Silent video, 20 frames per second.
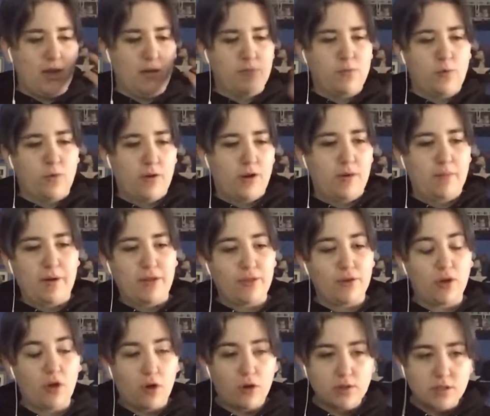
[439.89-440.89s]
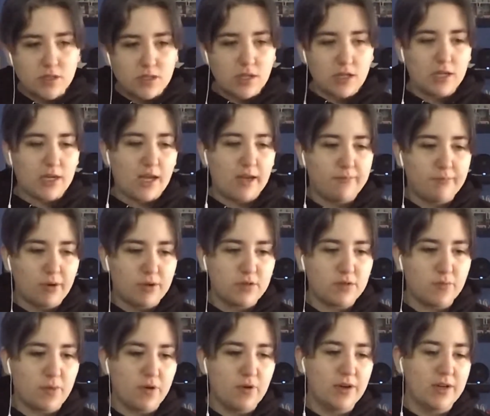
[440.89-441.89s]
I'm worried about the concert getting
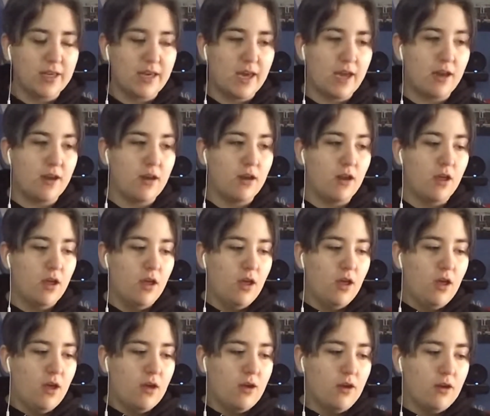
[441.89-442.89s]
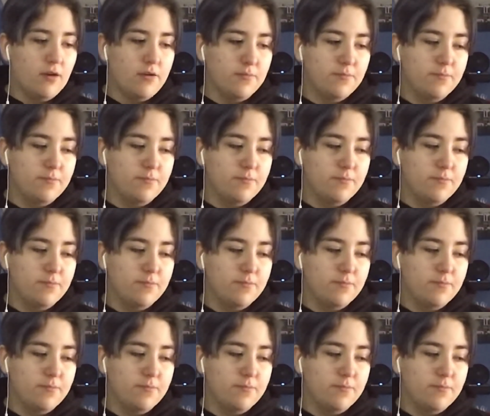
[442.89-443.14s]
postponed again. I